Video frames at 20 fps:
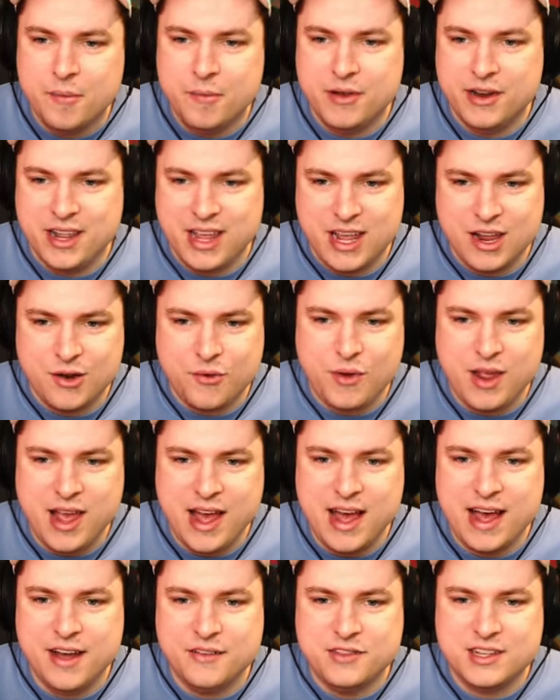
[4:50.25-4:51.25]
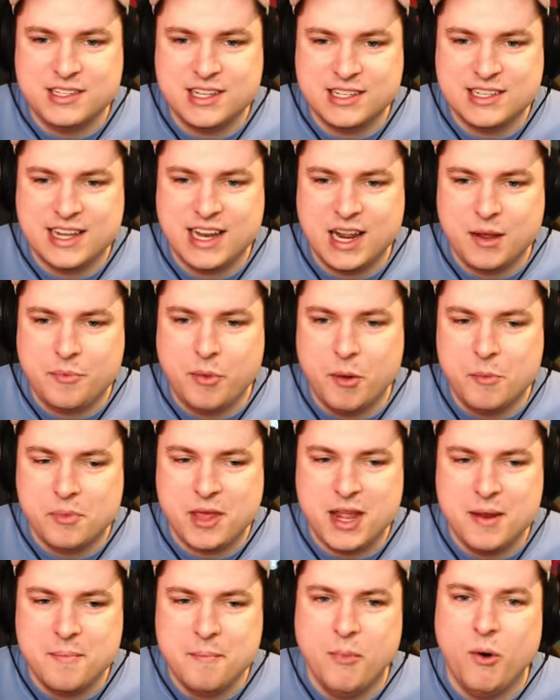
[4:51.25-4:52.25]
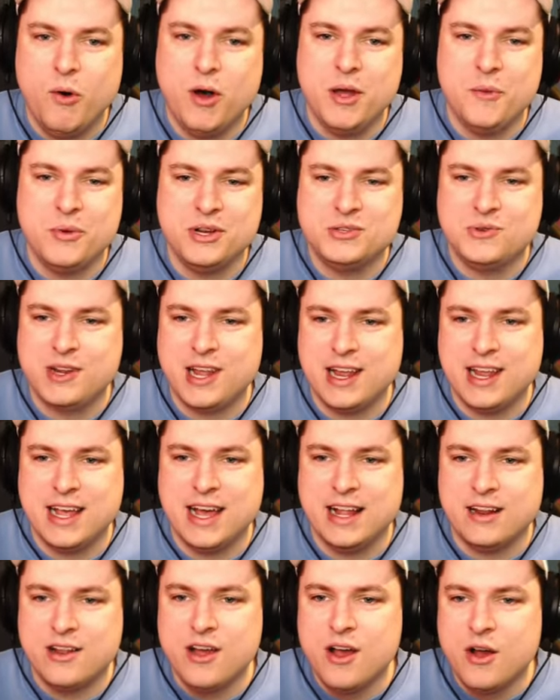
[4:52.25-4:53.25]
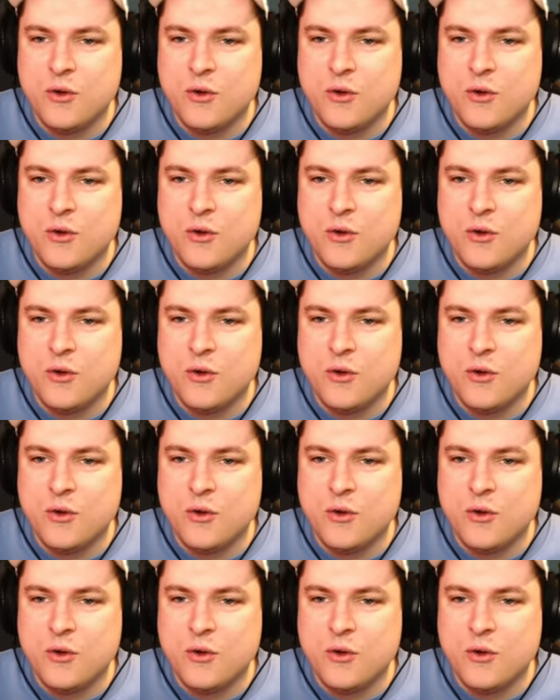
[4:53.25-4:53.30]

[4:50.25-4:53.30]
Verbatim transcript: But here we have the Titanic Pumpkin Boy, which we can get